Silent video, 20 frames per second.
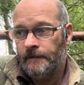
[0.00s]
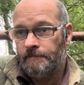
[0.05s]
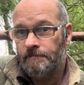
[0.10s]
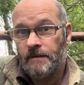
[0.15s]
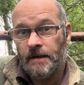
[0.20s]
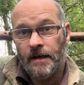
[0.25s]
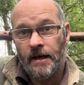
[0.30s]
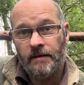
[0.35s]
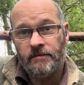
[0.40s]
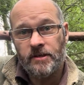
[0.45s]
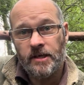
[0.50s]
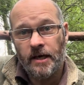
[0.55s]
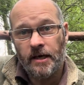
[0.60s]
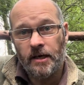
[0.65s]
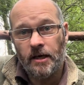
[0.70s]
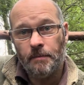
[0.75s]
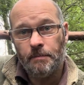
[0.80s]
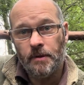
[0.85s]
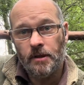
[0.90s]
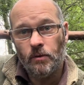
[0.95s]
knives hanging
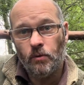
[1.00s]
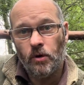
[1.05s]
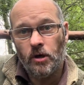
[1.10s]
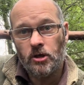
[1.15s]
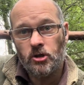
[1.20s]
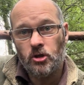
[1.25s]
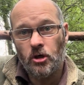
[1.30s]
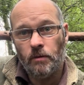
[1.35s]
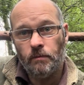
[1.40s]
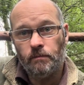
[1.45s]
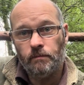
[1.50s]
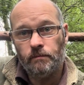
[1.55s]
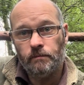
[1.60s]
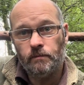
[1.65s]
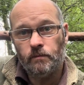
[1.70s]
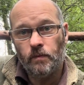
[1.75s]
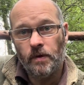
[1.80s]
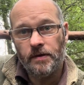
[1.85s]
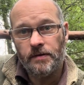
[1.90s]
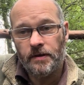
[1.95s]
up in the workshop
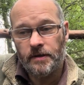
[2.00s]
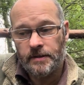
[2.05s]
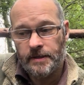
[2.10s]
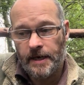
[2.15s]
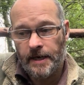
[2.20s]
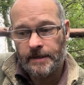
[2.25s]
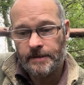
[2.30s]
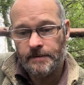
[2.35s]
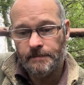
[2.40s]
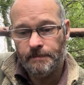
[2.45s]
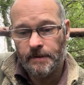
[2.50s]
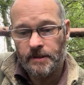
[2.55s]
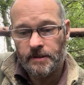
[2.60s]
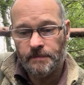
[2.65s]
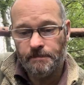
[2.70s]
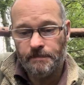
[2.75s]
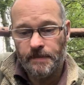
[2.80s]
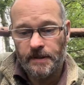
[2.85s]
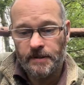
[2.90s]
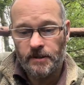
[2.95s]
with the tags and bits
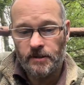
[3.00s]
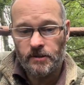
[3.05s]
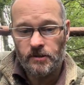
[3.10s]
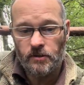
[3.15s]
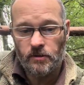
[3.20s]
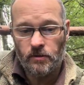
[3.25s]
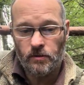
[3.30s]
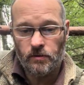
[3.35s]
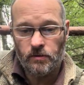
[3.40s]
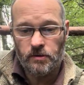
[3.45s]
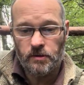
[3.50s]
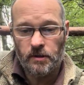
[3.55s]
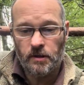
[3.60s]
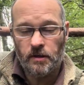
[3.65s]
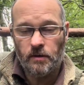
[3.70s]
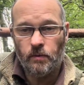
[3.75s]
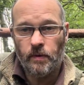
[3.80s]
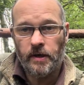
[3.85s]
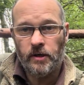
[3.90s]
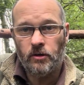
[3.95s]
and pieces, so those that
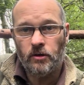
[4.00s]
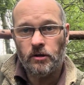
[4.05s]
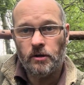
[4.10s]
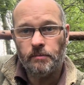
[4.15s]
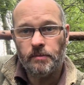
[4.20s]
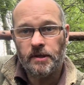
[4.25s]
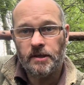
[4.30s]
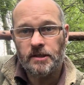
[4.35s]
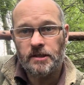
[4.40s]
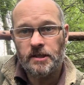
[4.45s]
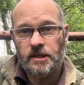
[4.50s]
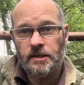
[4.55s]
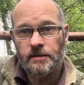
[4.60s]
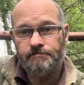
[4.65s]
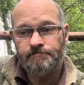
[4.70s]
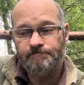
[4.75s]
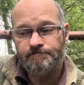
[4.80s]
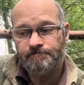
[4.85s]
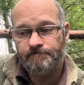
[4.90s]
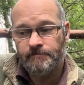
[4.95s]
are waiting on can see them.
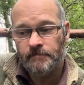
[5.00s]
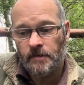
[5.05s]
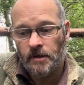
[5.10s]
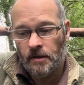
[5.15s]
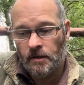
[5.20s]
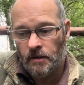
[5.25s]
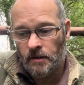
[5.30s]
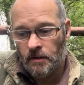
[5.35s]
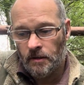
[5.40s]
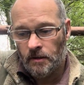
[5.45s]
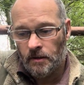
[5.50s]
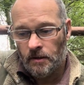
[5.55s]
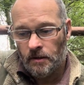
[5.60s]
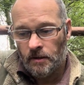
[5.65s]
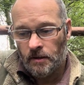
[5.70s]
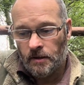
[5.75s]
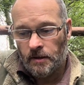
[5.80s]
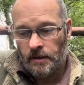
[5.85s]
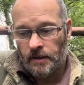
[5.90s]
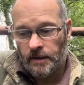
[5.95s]

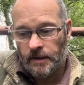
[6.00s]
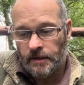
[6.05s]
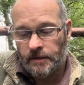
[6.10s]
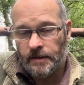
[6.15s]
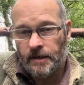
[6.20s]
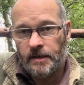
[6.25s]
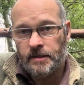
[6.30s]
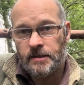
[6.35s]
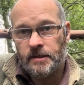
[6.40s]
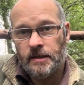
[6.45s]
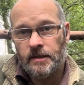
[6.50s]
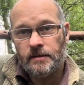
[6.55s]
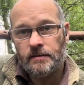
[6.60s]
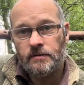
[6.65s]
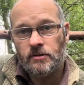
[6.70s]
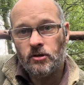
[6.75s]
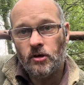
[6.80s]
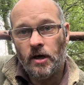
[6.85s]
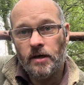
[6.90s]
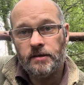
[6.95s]
And that's it.
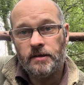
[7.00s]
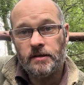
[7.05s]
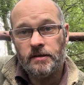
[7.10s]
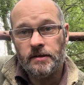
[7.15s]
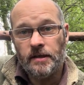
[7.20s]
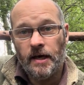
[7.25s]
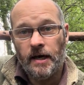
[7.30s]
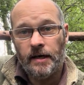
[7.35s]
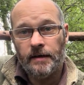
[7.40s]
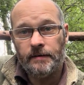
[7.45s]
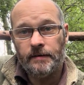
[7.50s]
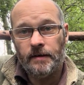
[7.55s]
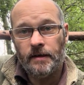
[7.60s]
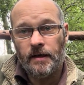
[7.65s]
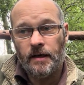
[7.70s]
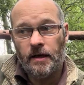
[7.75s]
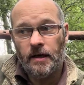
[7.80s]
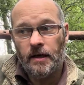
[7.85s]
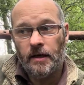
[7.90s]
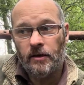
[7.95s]
So other than that,
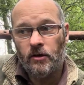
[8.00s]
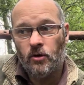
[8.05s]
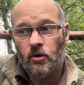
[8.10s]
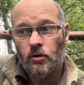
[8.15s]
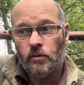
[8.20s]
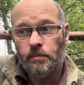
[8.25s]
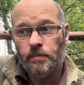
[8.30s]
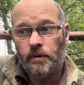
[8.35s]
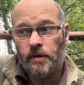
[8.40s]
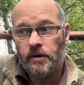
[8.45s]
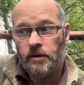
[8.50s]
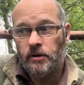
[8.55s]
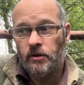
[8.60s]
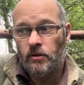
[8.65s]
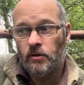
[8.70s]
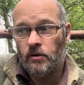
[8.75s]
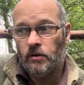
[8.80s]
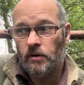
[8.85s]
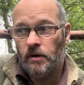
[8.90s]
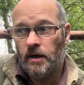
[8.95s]
I hope you
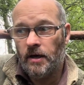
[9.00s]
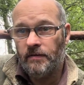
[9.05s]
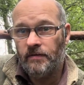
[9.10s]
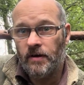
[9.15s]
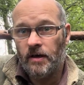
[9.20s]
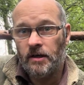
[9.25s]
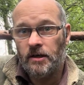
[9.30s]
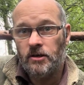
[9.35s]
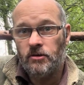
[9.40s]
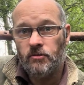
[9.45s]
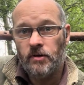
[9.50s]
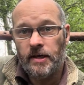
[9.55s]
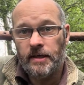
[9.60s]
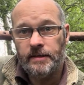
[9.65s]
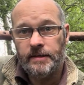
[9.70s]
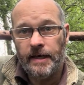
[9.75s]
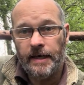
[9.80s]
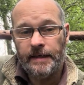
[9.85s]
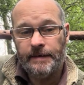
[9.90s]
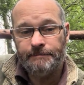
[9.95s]
all have a great
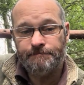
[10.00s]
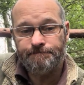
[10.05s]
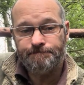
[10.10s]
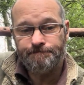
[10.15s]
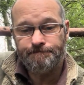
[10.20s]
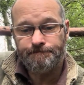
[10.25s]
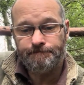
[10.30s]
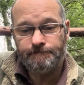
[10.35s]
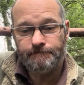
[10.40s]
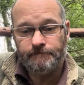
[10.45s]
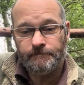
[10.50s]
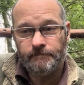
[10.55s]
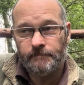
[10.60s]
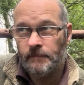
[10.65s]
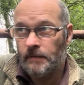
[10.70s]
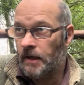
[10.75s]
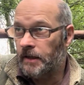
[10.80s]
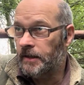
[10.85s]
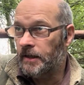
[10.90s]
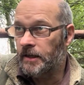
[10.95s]
day.
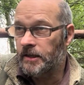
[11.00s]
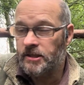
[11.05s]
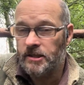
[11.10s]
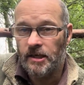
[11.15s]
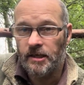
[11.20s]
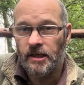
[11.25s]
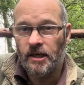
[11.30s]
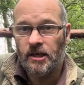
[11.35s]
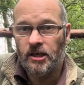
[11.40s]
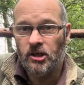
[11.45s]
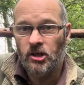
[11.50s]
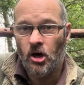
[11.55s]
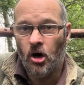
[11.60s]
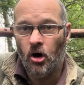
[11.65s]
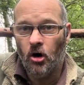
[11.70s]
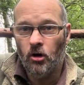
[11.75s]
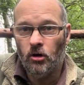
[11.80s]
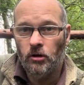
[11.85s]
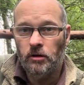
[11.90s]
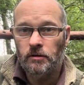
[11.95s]
I nearly said
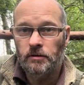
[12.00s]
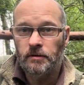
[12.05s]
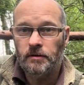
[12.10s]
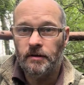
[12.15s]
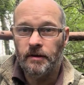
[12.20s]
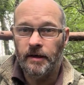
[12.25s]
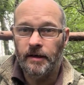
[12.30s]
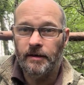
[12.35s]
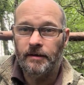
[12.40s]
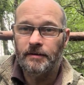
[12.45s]
y'all there.